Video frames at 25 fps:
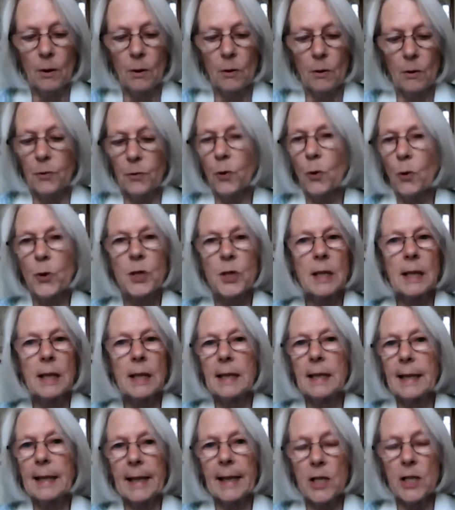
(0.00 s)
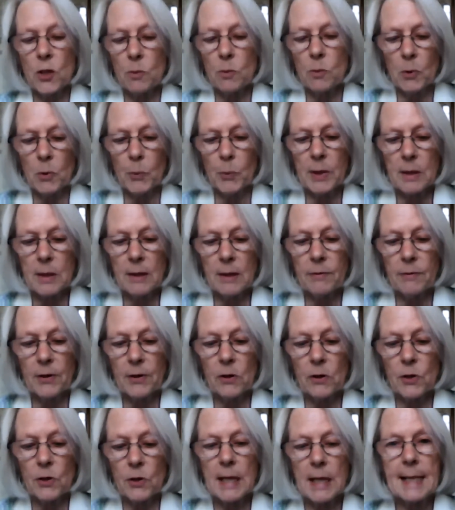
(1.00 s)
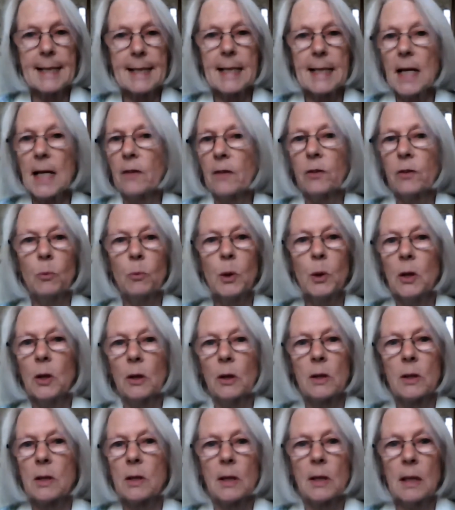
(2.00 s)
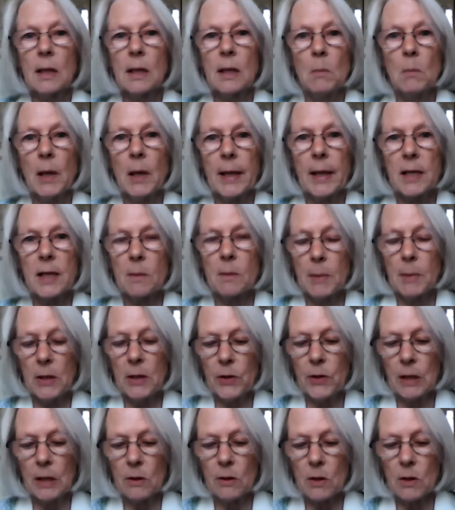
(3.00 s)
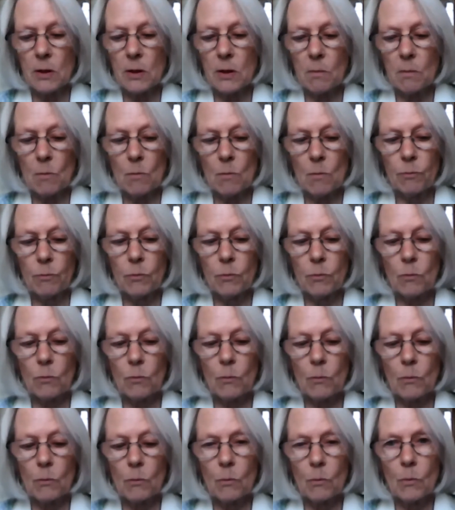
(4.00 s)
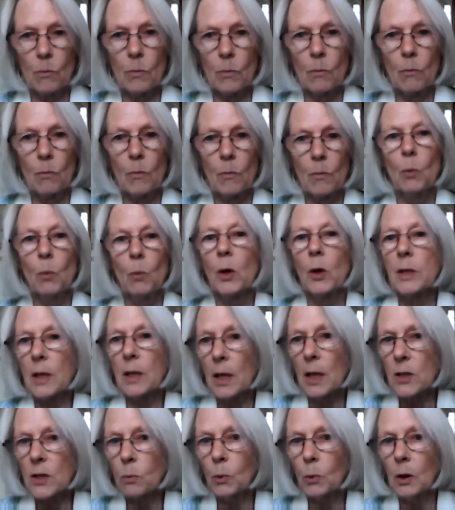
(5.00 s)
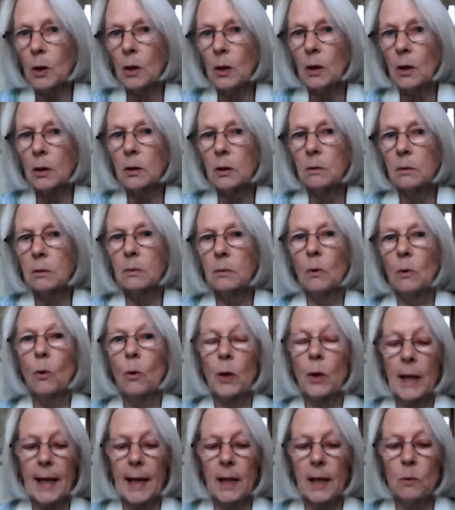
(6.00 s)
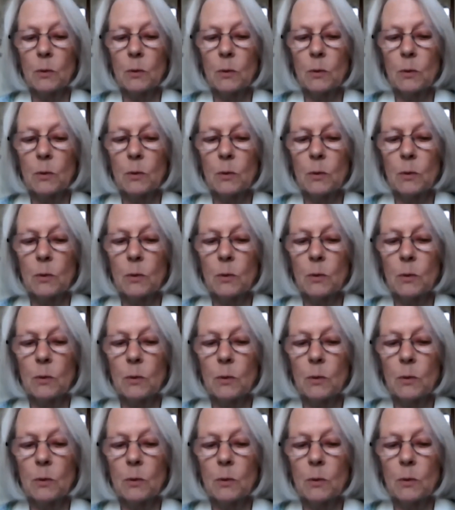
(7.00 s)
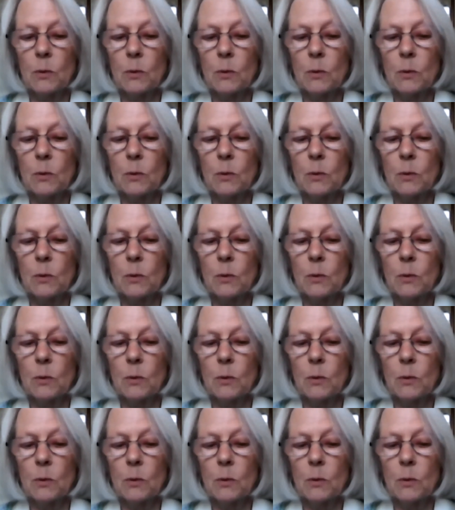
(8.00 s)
Forcing engagement with difficulties never works in my experience. What does work, or can work,